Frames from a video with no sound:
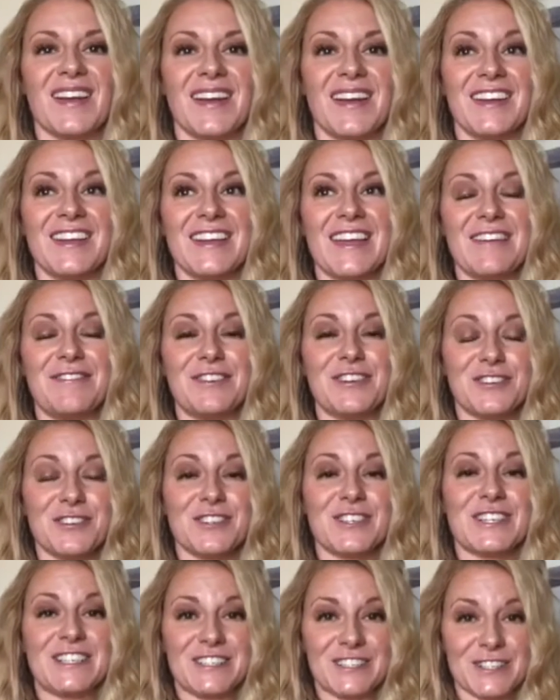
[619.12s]
if you're
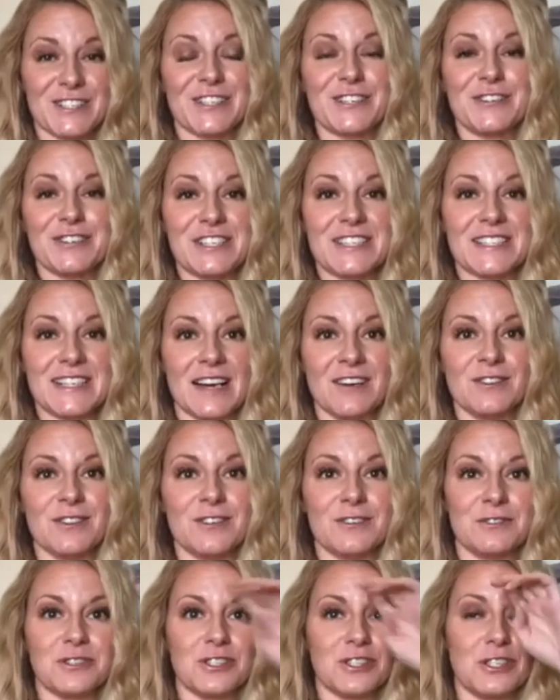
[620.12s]
looking to increase
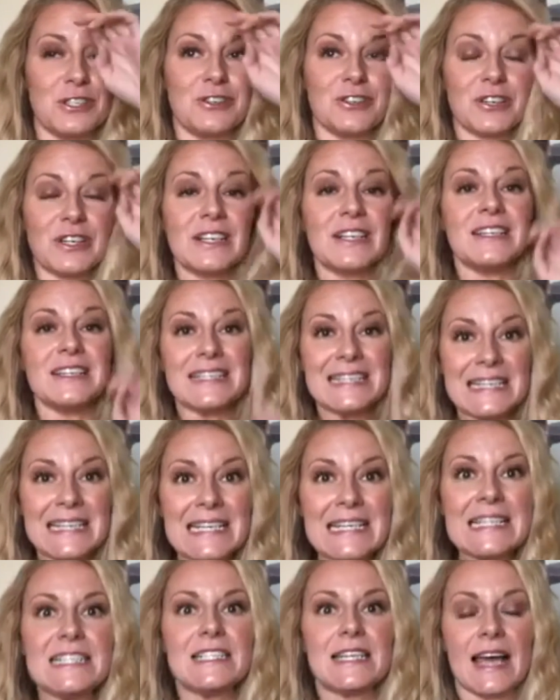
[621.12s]
downloads, you're going to
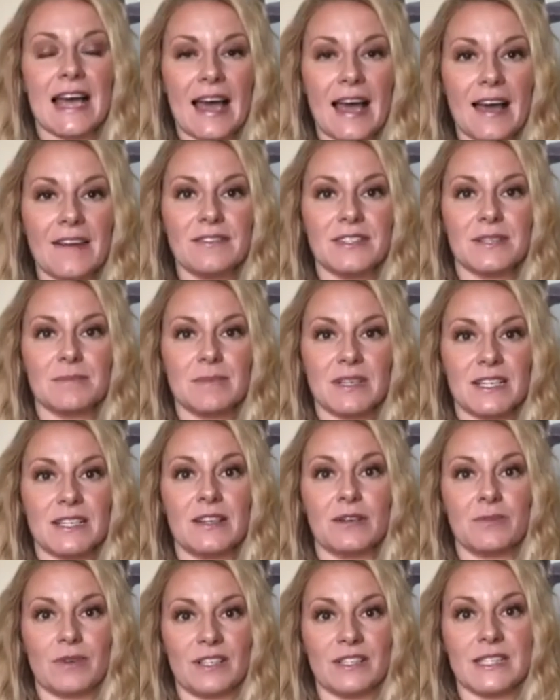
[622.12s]
need to have somebody
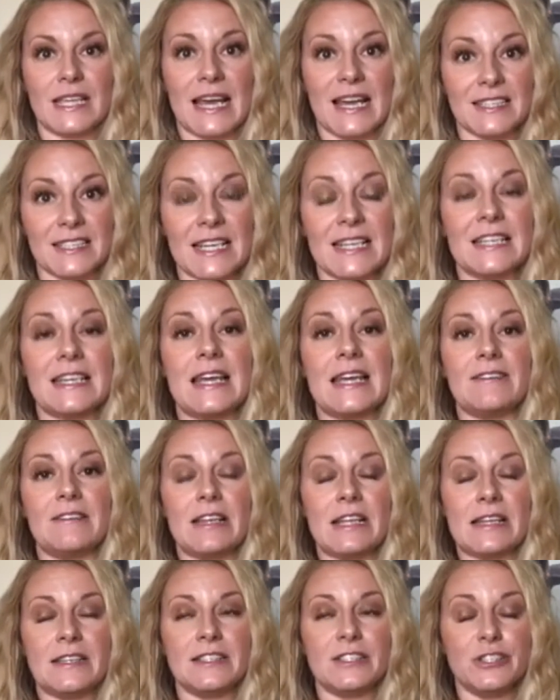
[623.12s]
that runs ads. And
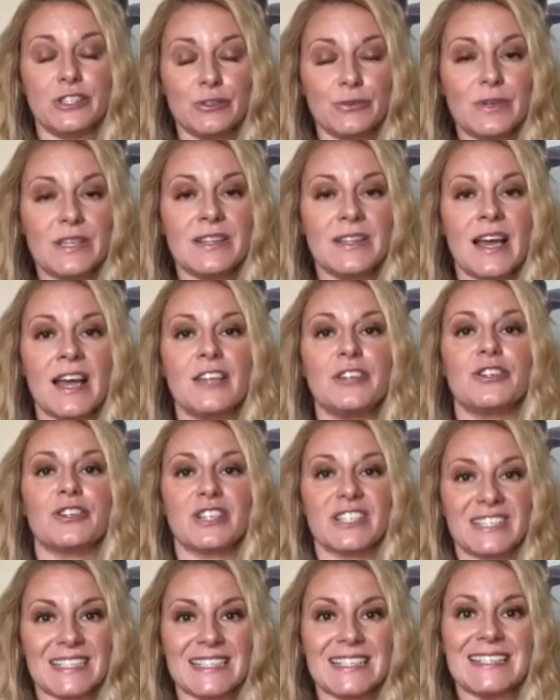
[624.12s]
in doing that, you're
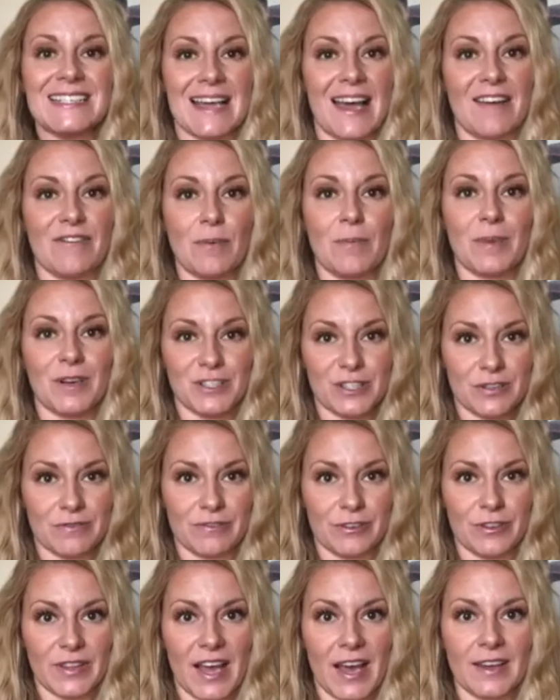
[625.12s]
going to need to have a budget
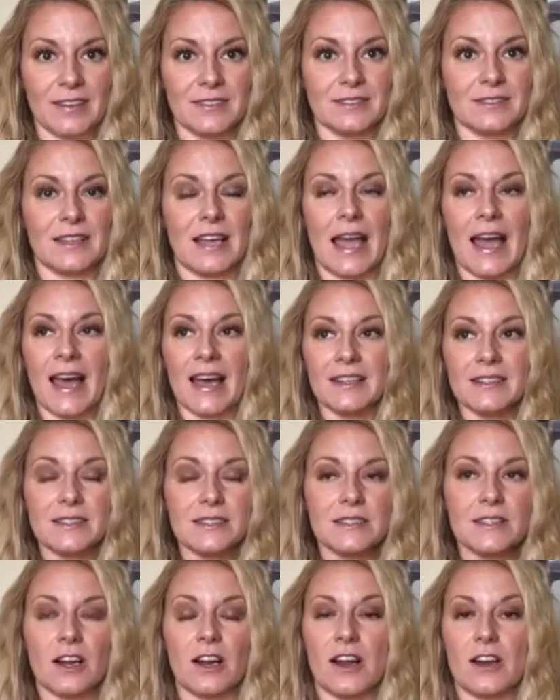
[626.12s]
for that.
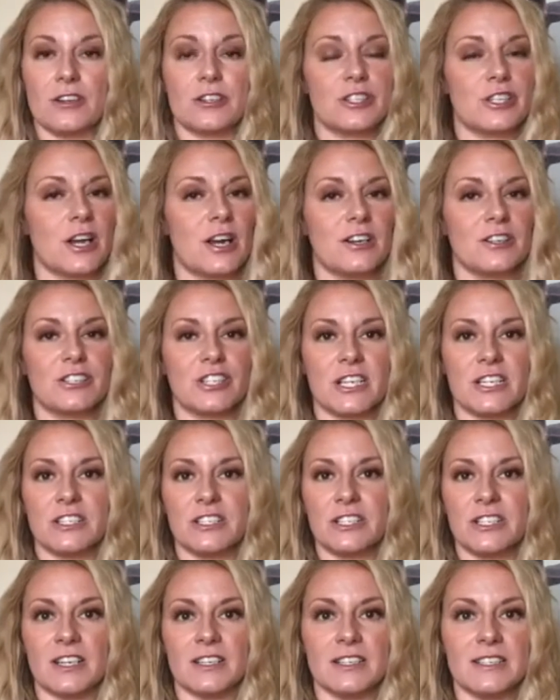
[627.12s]
Ads are
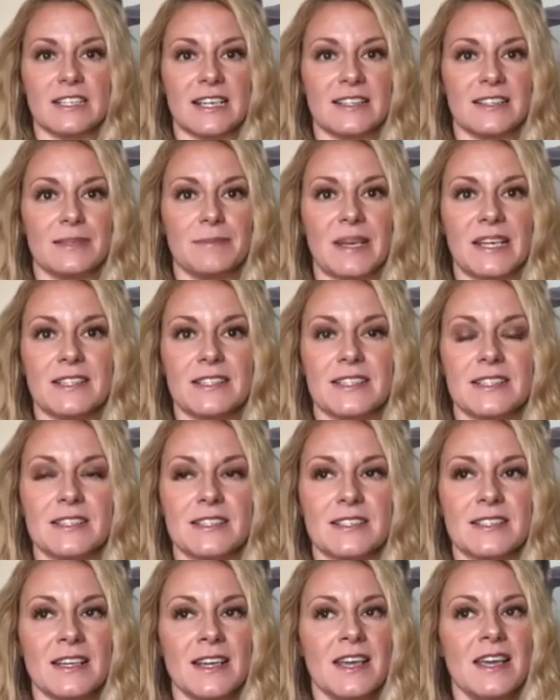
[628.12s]
changing on a daily
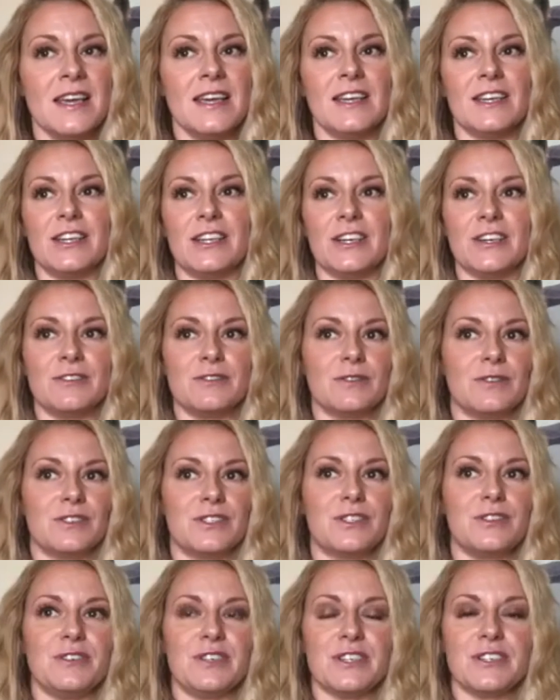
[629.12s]
basis. You know,
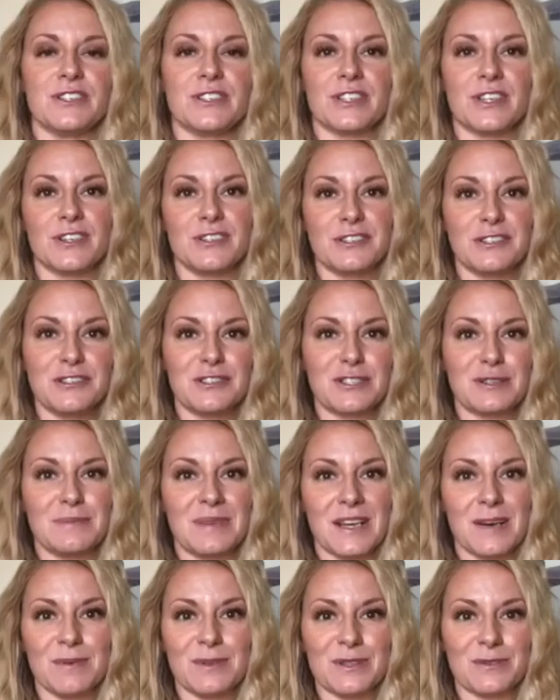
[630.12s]
2 years ago, you used to be
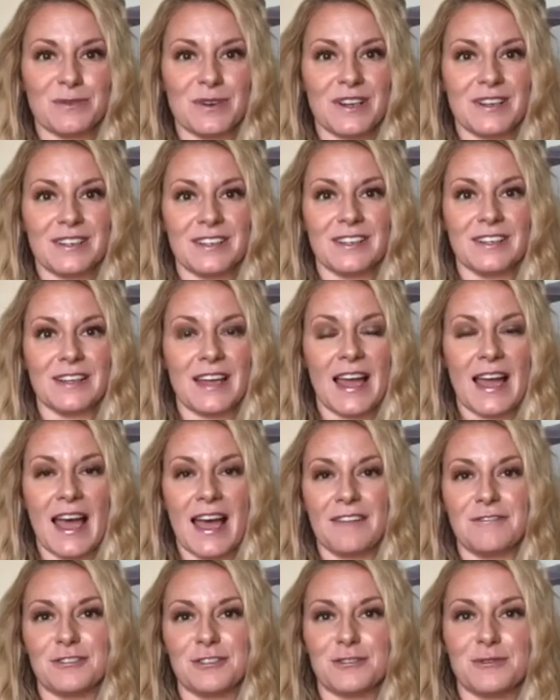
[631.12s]
able to run an
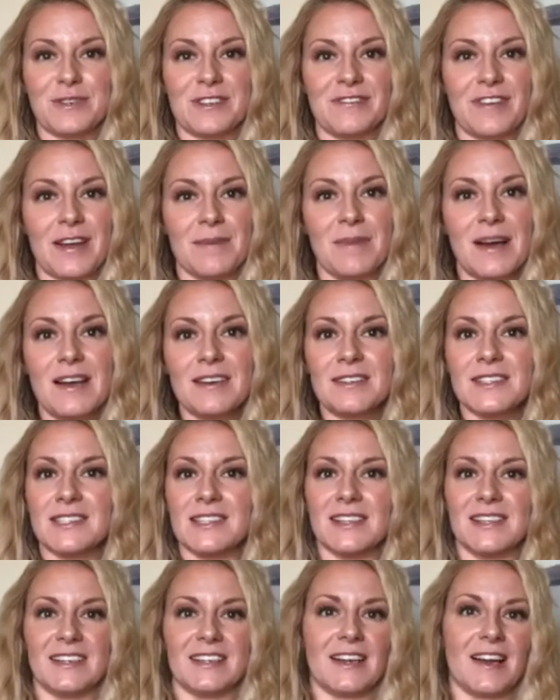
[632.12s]
ad for $25
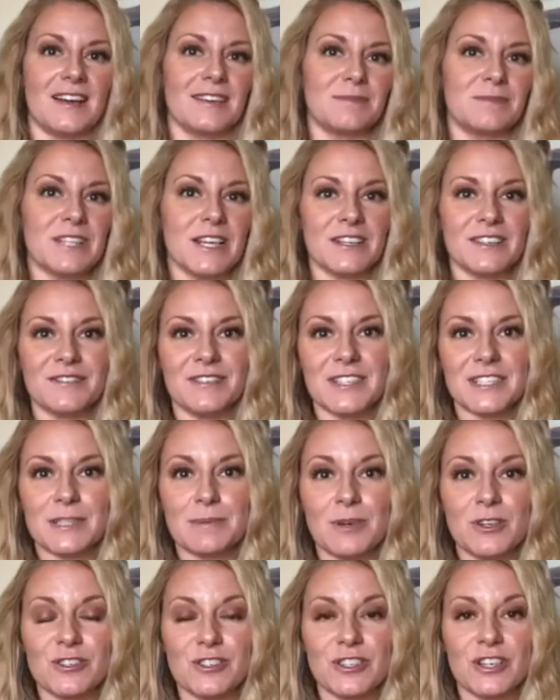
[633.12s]
and it got a ton of
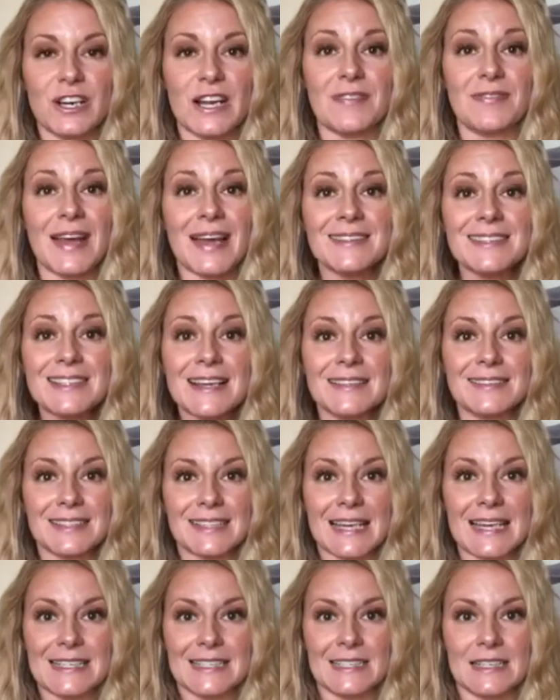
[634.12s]
exposure, and that's not the
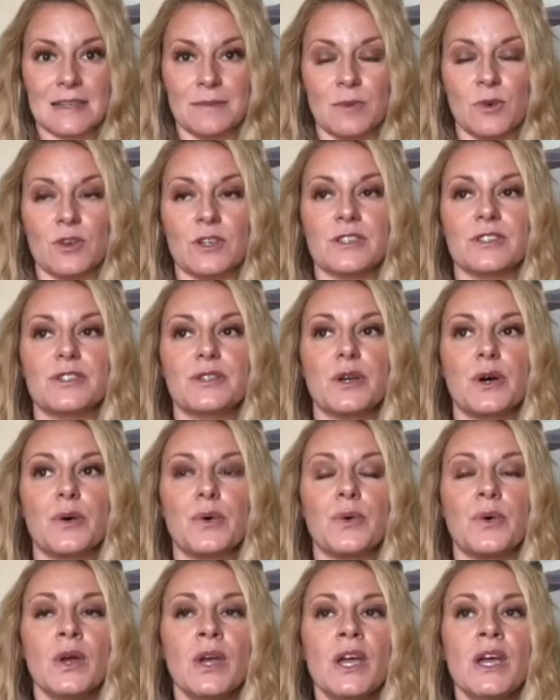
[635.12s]
case anymore.
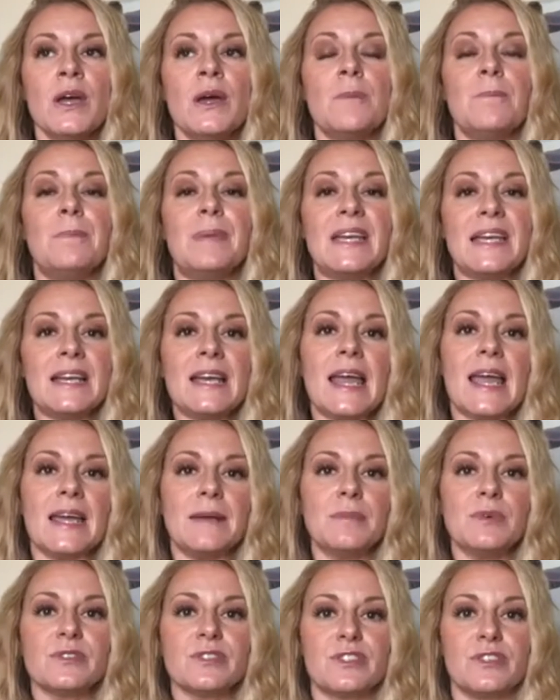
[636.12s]
So being
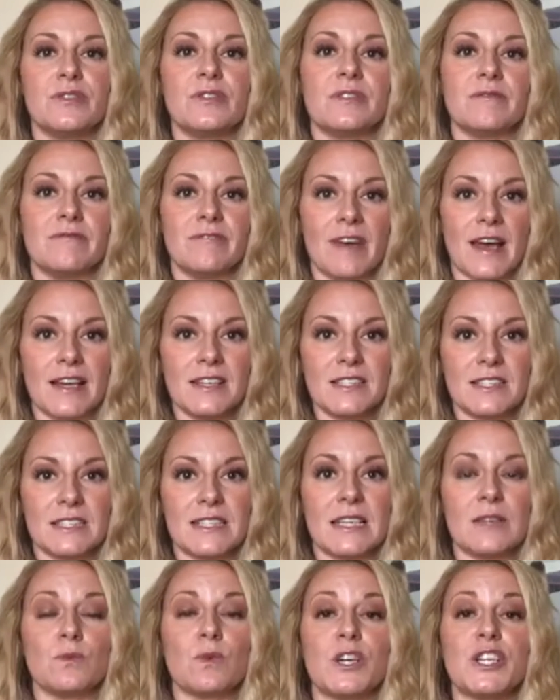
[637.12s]
able to invest
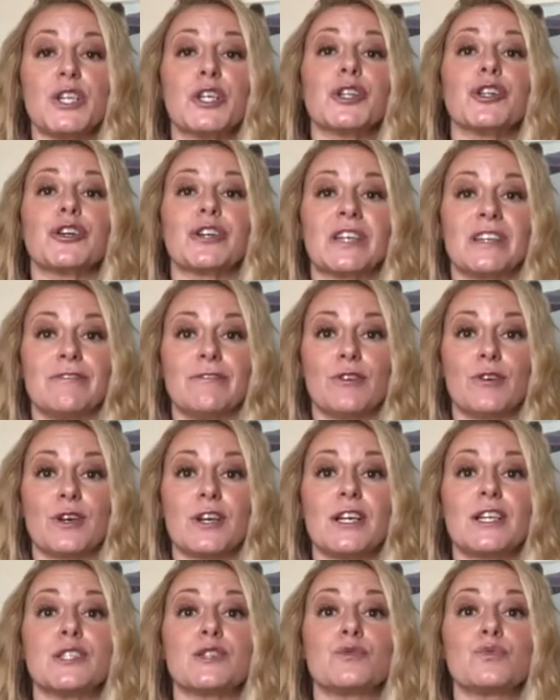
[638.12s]
in what you're looking for
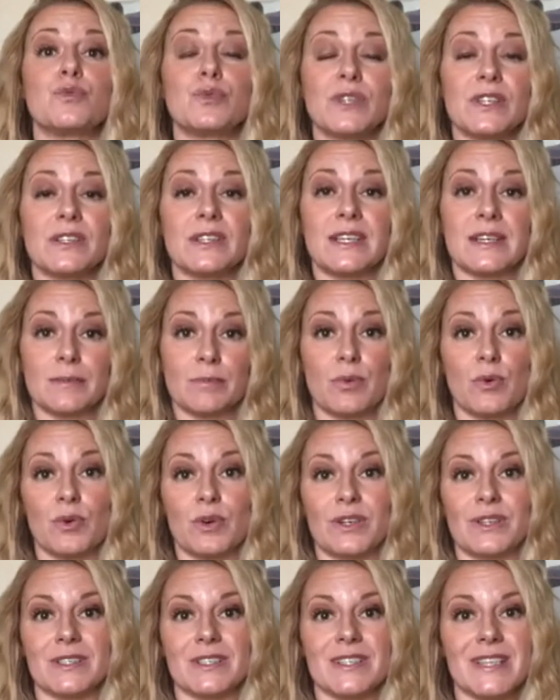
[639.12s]
is really
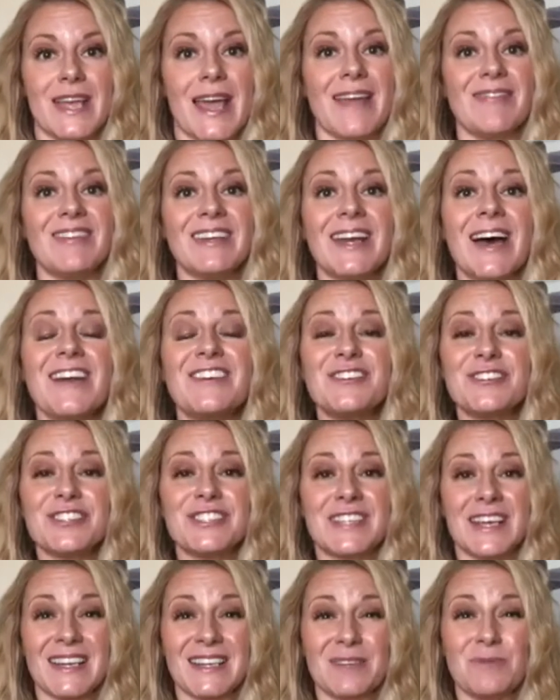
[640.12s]
important. And then
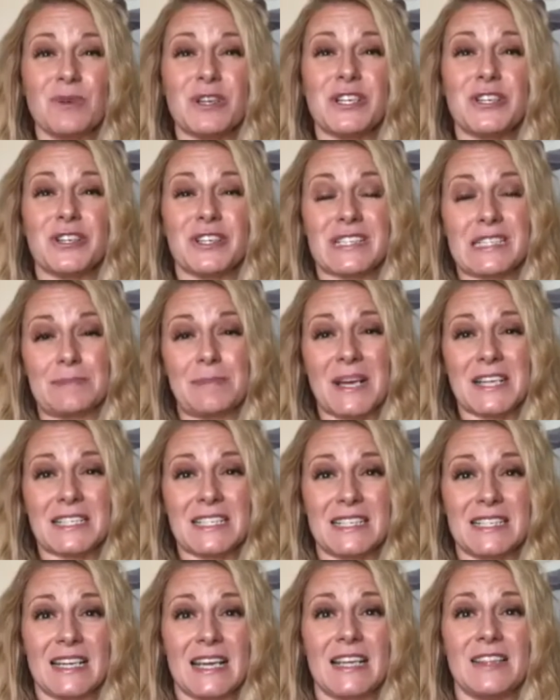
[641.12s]
understanding what you're
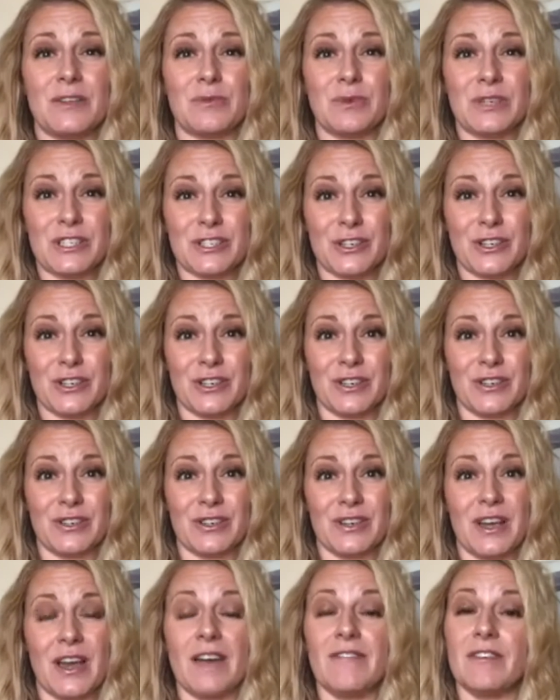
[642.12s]
expecting in the return
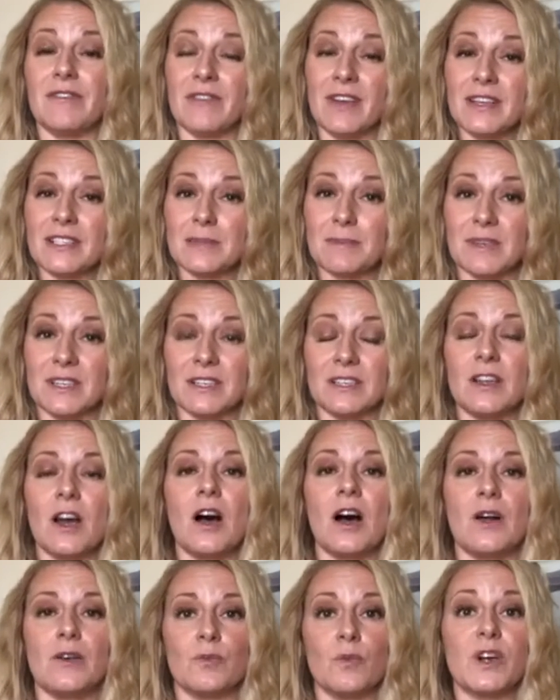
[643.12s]
of investment
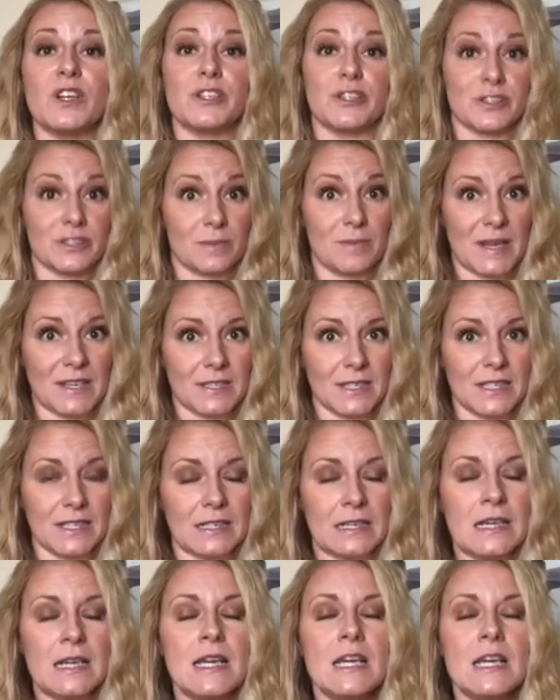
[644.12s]
on what you're spending.